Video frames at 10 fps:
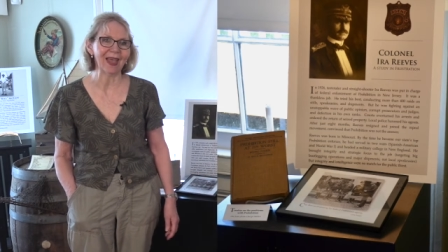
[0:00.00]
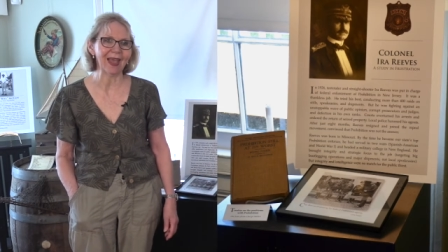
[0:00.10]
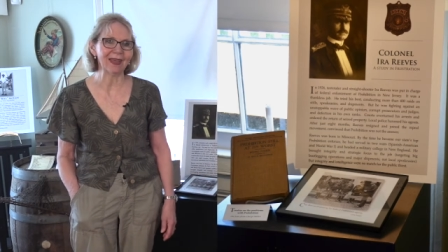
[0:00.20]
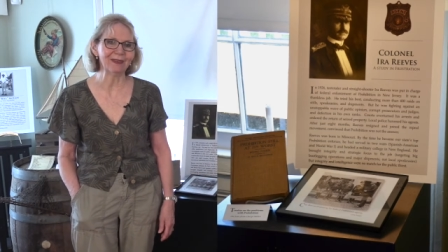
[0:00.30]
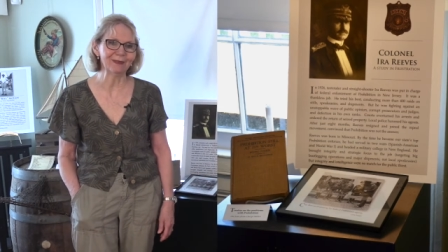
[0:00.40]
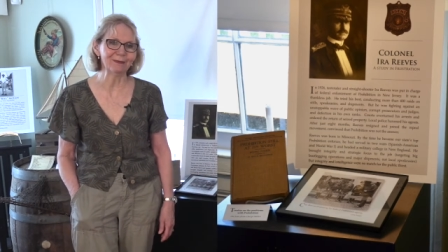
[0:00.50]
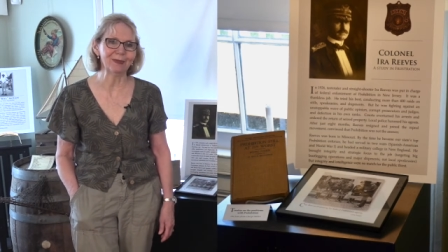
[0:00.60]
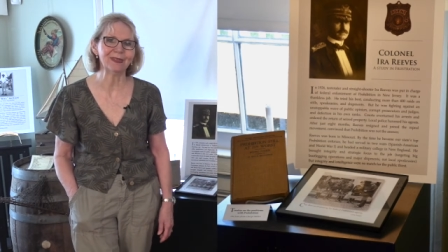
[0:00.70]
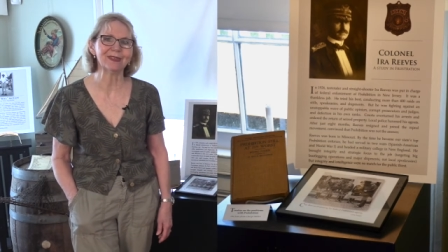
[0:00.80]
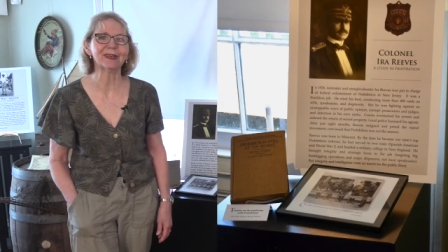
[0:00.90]
had
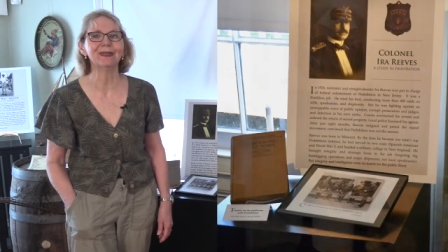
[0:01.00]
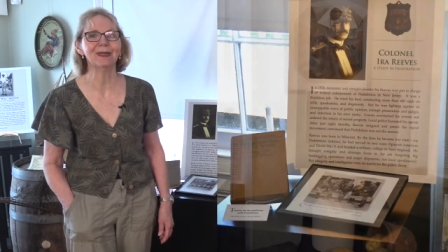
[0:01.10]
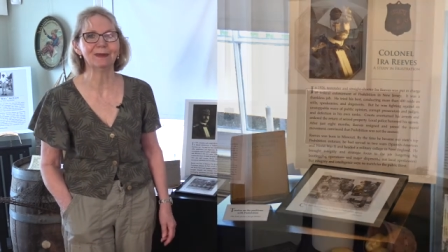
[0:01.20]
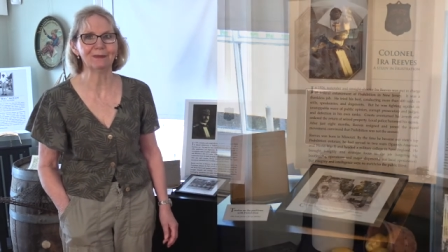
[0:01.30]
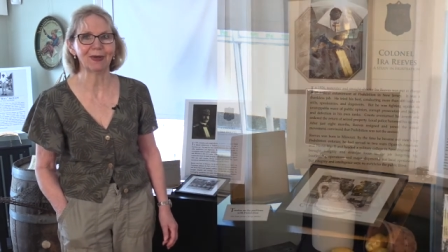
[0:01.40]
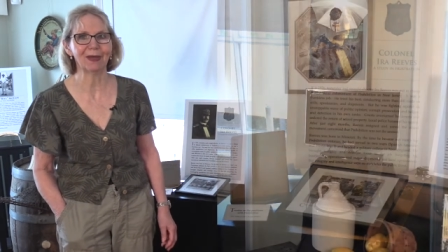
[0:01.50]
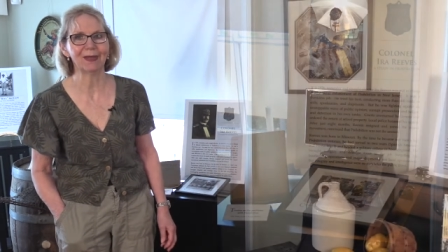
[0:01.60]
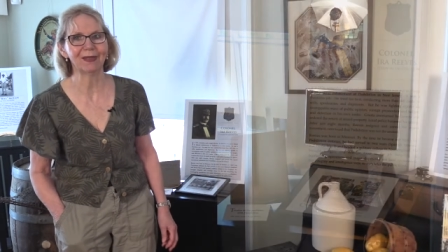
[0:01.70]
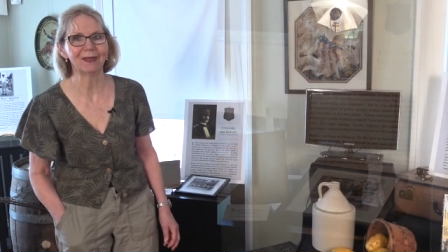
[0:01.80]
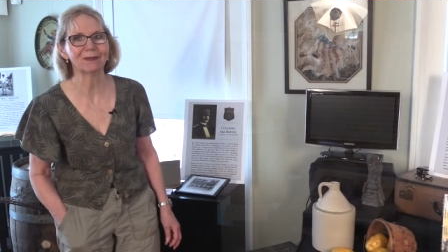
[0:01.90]
been done in
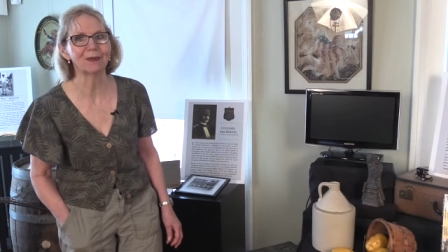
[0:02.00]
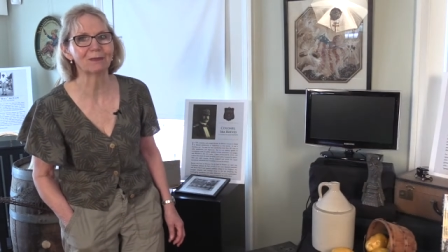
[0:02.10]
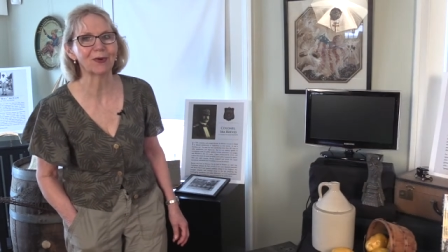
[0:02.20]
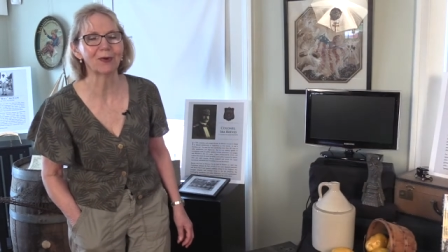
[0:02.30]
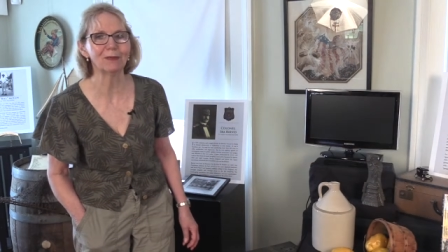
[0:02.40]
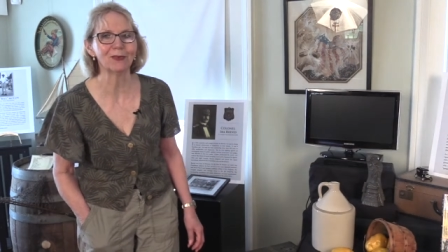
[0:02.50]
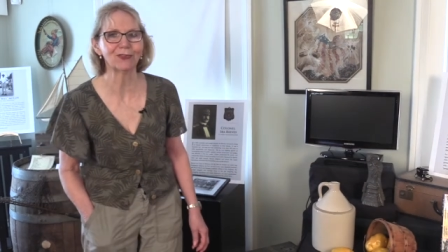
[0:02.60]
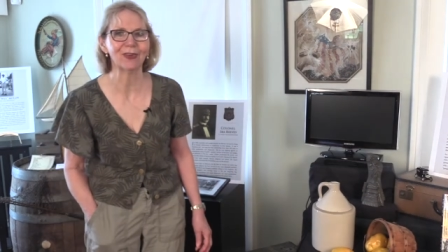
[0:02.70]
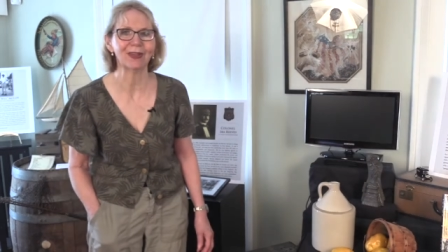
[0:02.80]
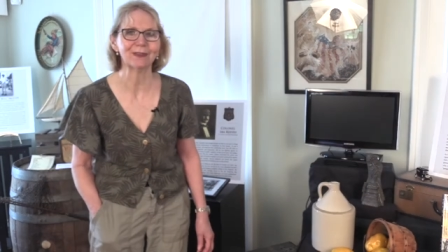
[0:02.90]
by the
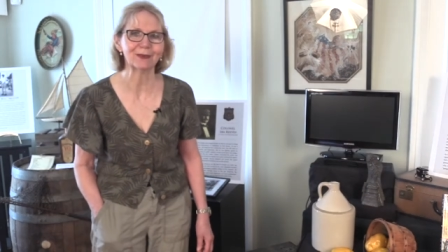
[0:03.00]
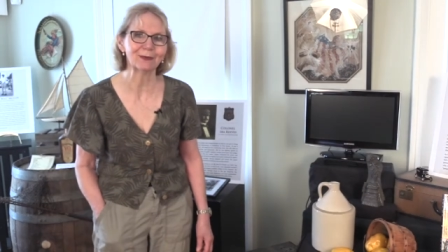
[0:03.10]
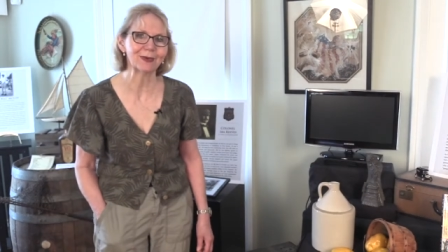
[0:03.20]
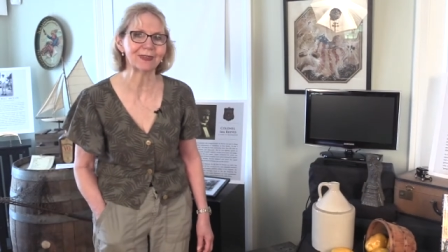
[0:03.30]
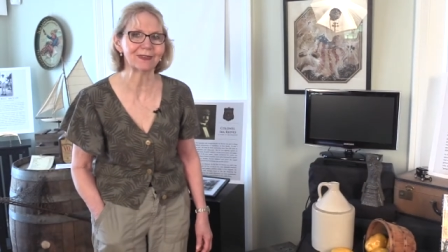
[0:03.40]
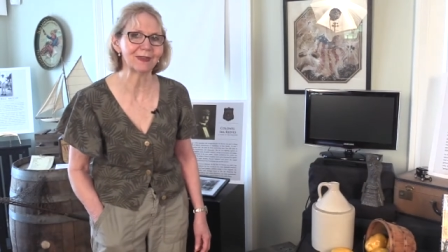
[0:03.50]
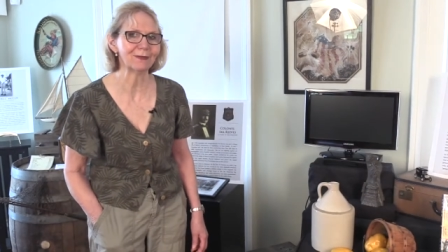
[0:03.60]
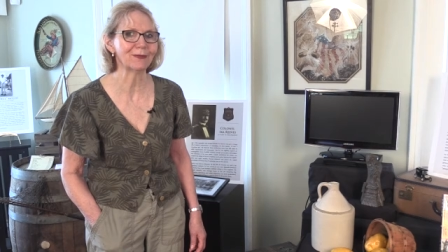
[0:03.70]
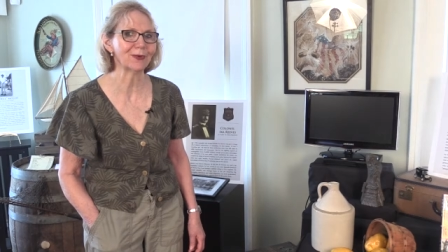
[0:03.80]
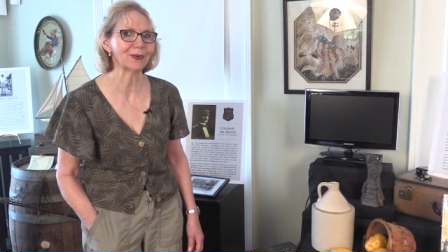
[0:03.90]
prohibition as it was
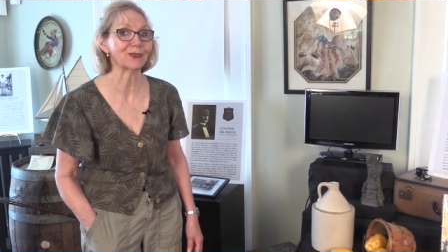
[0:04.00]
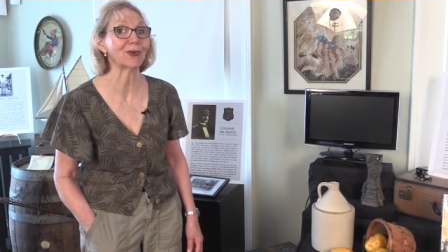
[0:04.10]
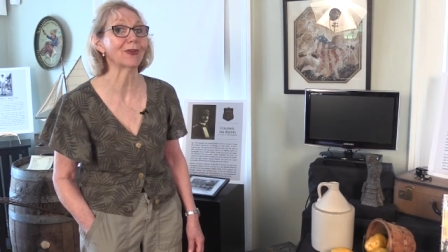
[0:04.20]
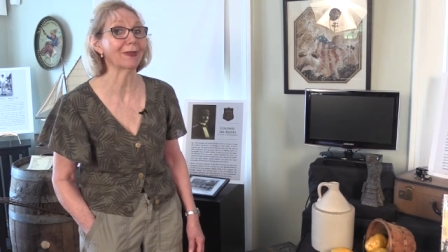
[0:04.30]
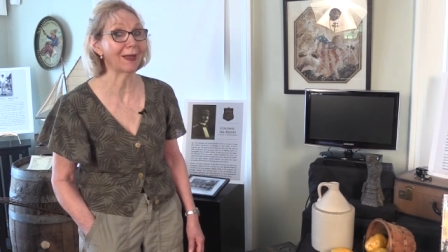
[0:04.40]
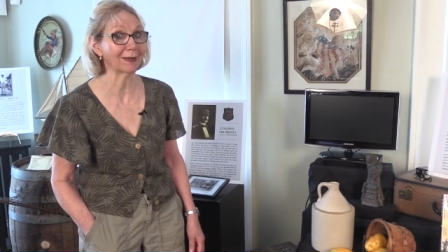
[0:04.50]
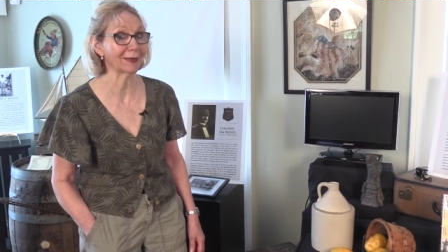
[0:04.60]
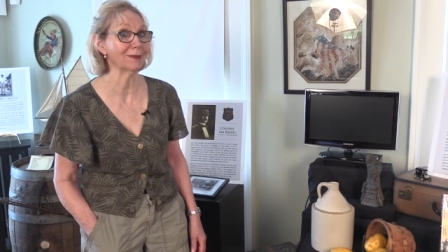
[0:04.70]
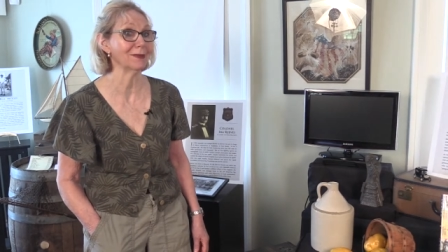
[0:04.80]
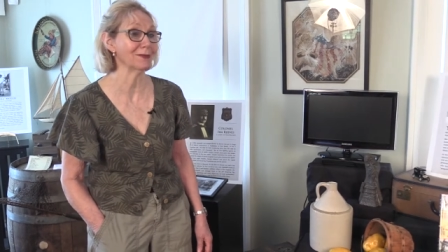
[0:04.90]
enforced or
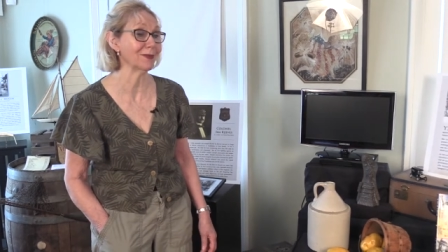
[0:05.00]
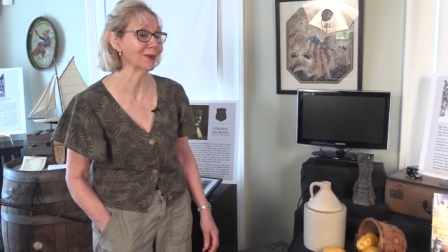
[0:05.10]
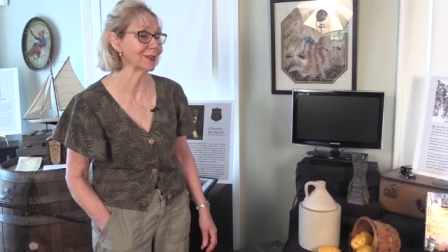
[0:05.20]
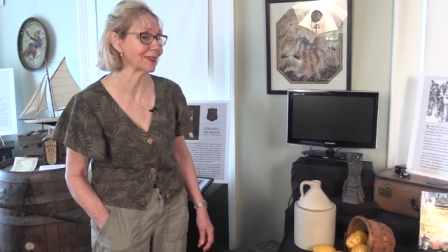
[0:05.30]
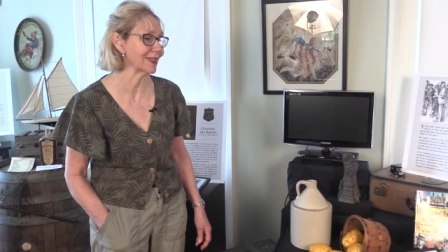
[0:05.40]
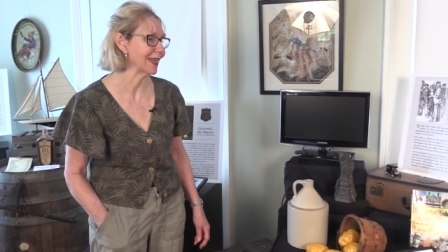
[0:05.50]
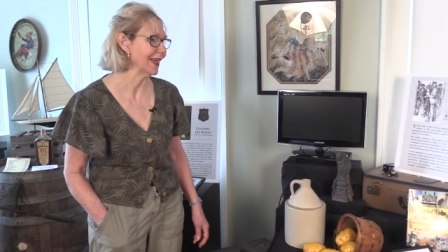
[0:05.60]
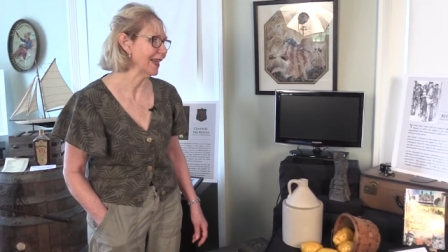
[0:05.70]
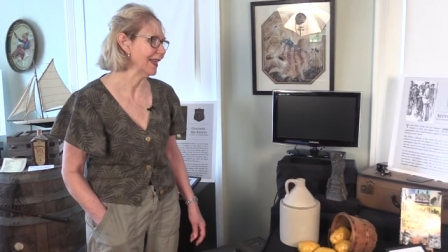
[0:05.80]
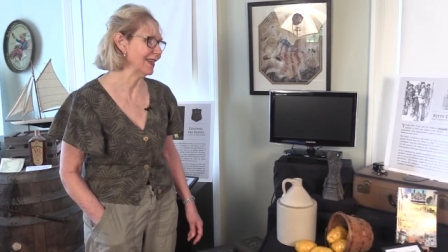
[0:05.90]
lack of enforced,
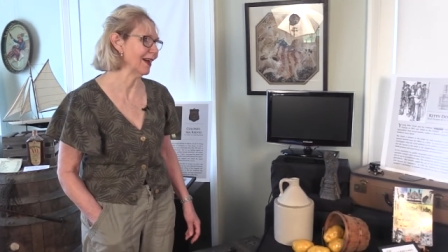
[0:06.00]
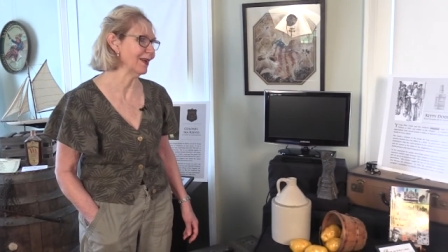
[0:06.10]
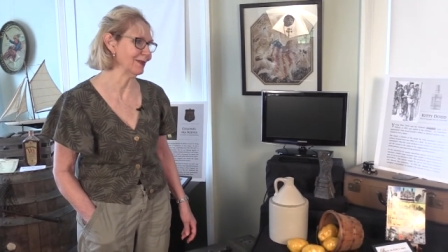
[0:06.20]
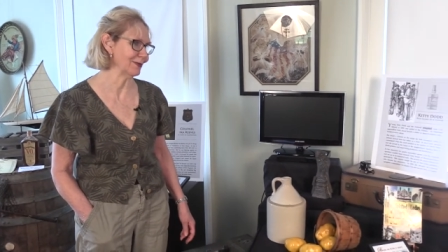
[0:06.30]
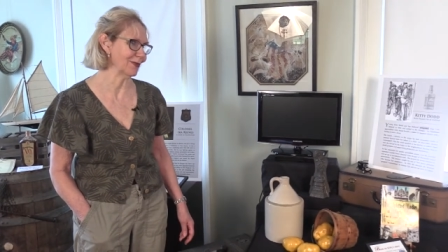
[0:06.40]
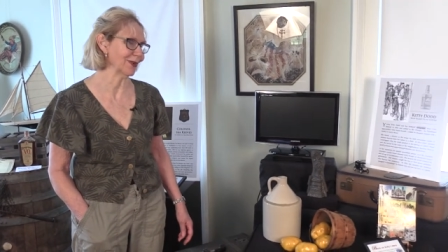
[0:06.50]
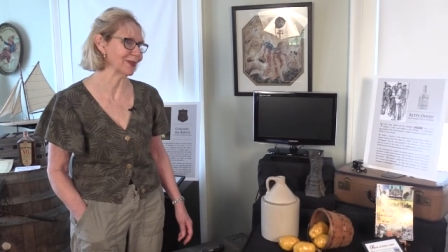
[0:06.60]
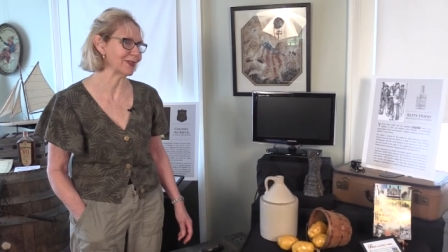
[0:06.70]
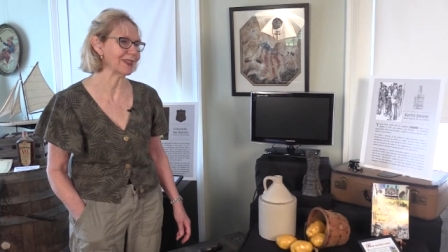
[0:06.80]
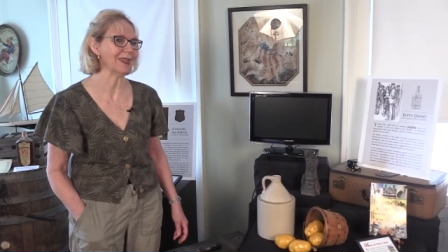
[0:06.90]
not
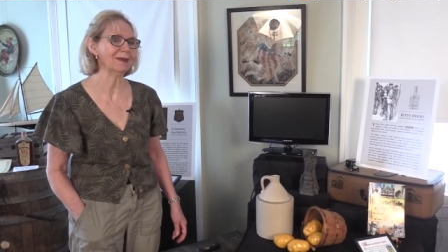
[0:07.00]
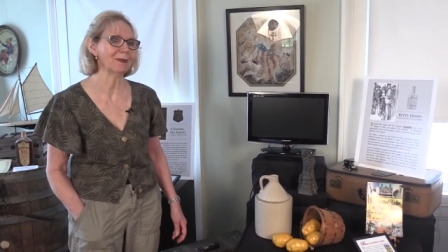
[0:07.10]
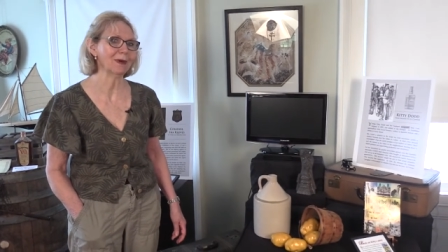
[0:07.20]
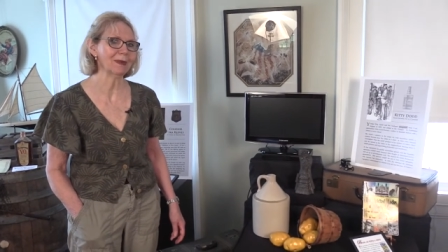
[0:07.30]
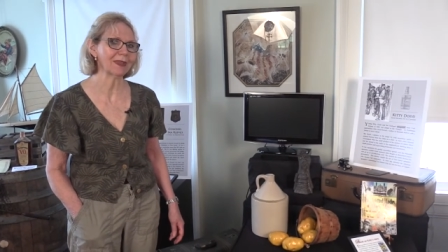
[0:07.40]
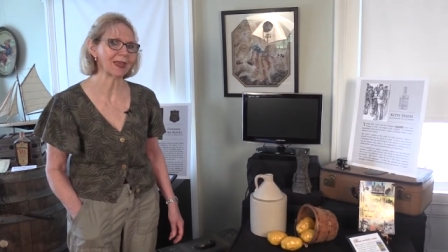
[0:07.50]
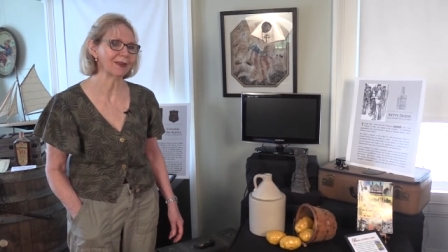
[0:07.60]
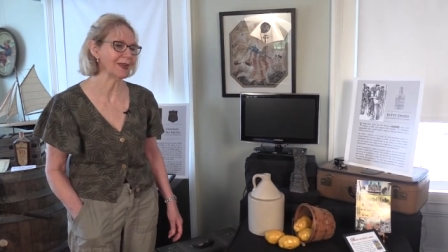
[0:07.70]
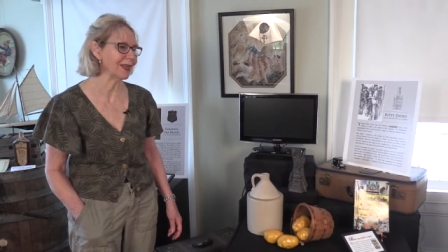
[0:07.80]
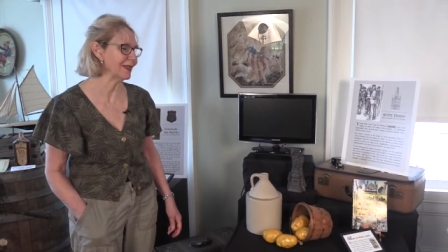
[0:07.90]
enforced in Monmouth
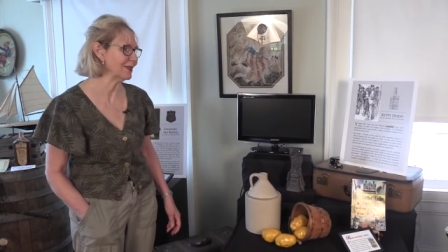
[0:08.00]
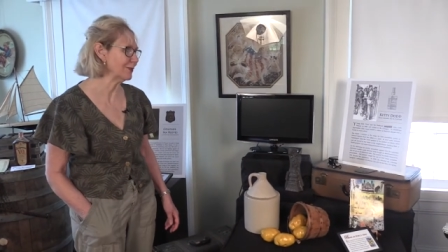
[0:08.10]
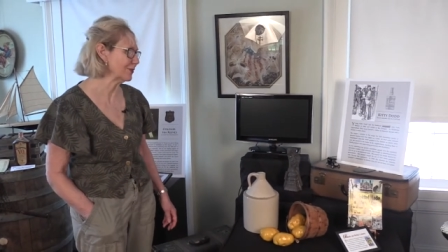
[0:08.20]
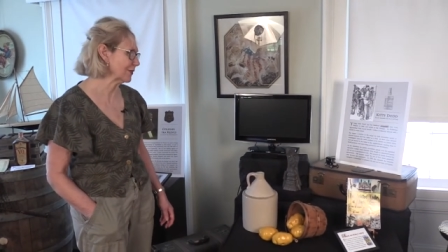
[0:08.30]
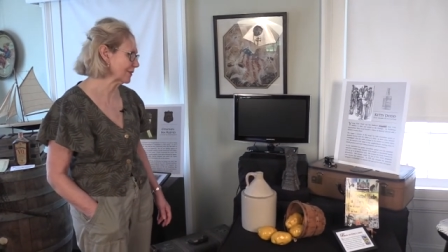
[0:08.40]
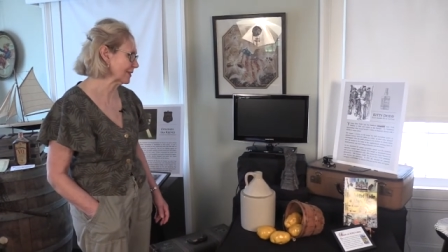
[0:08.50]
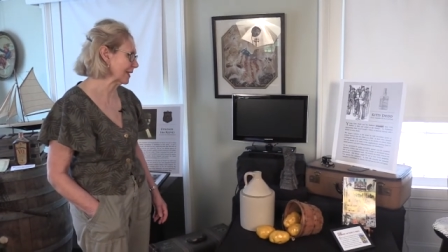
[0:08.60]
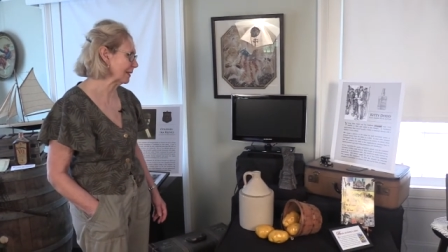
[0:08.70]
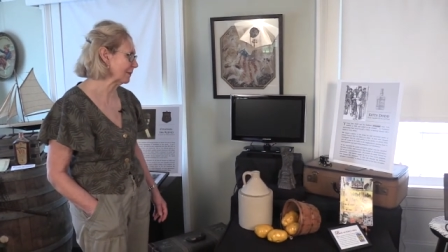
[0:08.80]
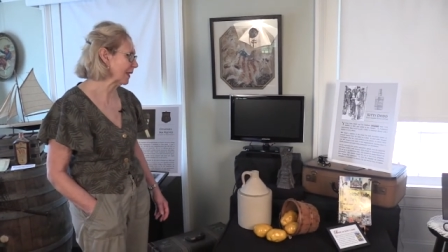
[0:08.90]
County and in New
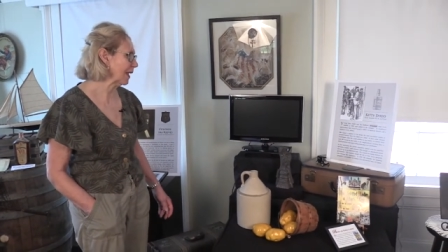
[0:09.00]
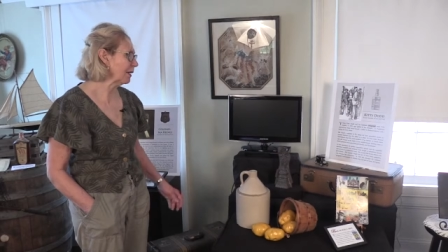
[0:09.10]
Jersey.